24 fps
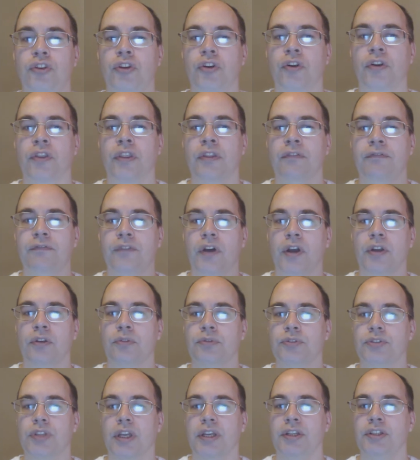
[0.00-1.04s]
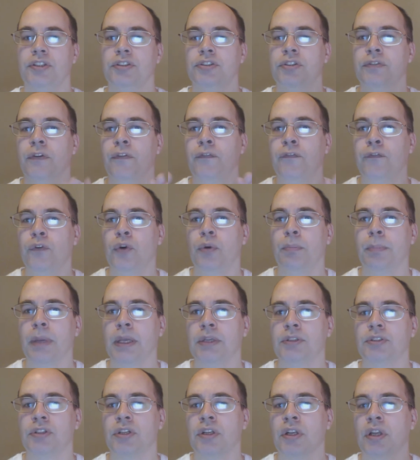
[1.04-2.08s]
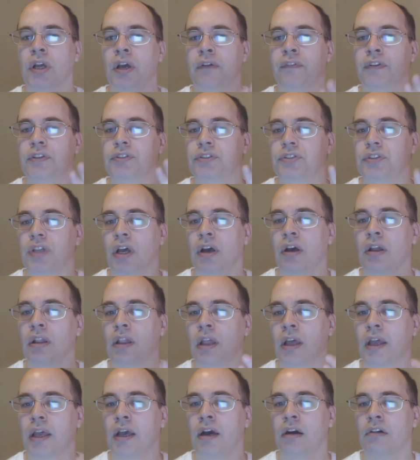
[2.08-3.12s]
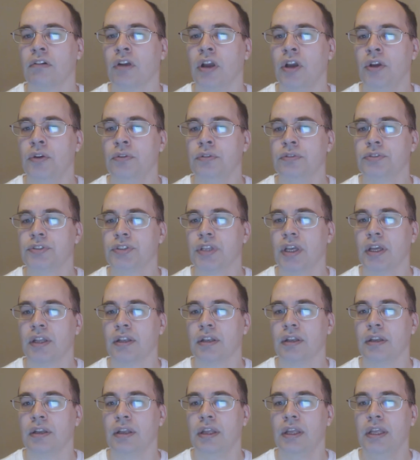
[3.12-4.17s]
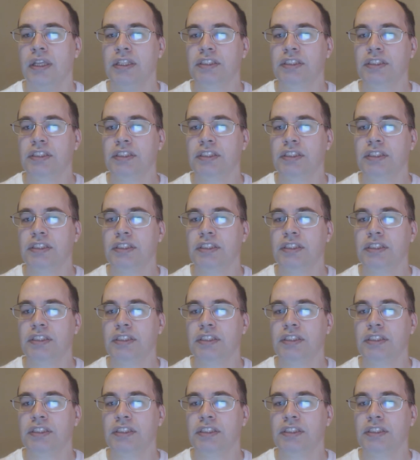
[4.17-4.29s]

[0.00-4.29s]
During the final stages of formation of a star like our own sun,